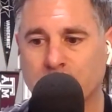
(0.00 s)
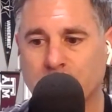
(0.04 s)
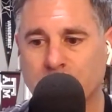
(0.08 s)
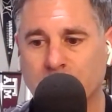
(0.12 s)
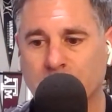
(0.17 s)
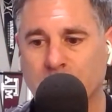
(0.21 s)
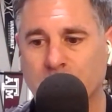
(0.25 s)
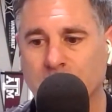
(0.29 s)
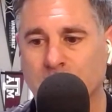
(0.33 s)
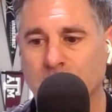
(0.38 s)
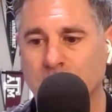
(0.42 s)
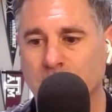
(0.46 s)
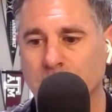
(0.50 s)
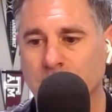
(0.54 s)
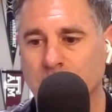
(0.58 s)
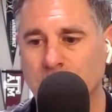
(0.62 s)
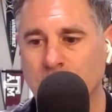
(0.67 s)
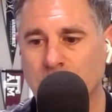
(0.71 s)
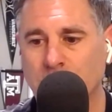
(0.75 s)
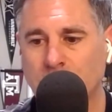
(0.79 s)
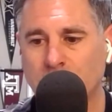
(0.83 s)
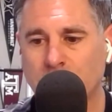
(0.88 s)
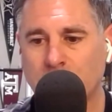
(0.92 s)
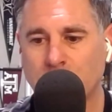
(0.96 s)

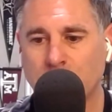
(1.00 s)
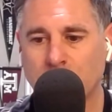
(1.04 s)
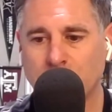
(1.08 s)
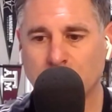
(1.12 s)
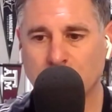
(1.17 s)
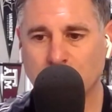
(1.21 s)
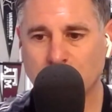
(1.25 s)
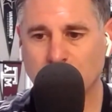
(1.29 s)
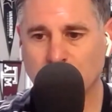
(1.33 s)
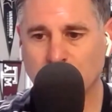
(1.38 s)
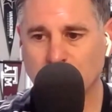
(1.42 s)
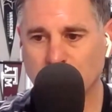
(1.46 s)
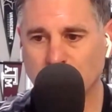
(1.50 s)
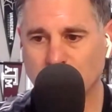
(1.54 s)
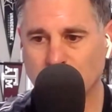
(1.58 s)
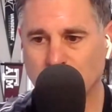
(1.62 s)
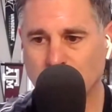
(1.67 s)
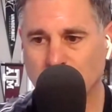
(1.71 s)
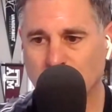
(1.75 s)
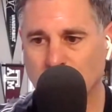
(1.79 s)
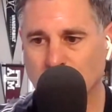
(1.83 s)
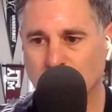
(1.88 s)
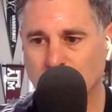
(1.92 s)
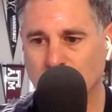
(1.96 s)

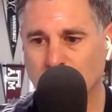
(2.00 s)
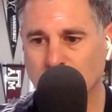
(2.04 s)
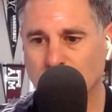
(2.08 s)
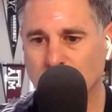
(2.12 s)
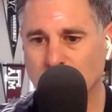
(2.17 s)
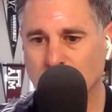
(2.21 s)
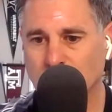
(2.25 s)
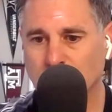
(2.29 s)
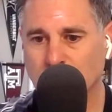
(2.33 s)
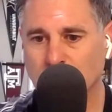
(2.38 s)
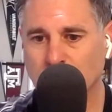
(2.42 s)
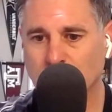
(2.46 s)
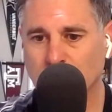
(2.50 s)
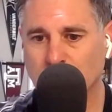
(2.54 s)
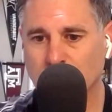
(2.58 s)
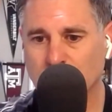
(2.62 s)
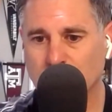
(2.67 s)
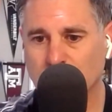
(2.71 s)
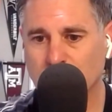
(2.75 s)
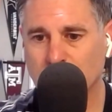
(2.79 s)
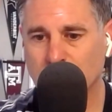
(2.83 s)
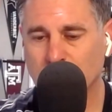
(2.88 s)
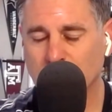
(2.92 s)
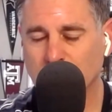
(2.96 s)

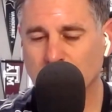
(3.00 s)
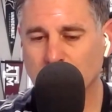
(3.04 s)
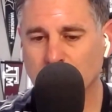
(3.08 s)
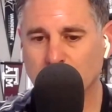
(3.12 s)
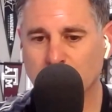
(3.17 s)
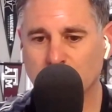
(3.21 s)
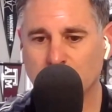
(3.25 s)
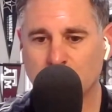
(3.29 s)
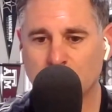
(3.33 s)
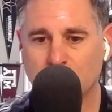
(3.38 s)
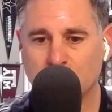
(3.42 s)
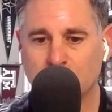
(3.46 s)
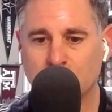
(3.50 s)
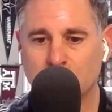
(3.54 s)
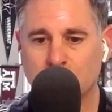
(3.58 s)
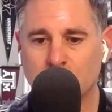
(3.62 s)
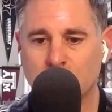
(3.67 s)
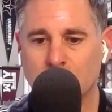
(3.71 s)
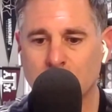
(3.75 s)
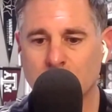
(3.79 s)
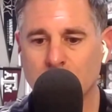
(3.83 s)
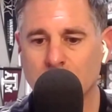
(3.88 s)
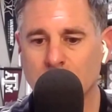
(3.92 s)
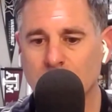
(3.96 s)

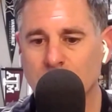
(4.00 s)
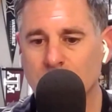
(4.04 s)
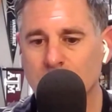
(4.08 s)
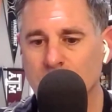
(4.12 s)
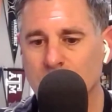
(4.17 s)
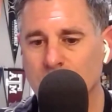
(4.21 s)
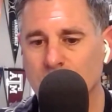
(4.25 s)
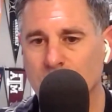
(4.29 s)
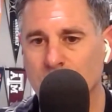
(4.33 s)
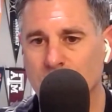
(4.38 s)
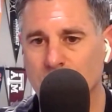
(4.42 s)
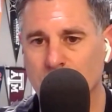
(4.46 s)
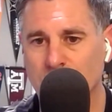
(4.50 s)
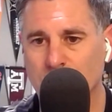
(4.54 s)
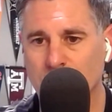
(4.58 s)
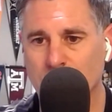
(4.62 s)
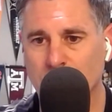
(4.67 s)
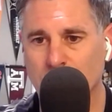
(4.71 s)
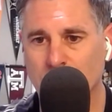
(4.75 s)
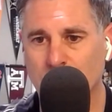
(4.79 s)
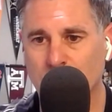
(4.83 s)
This person isn't speaking.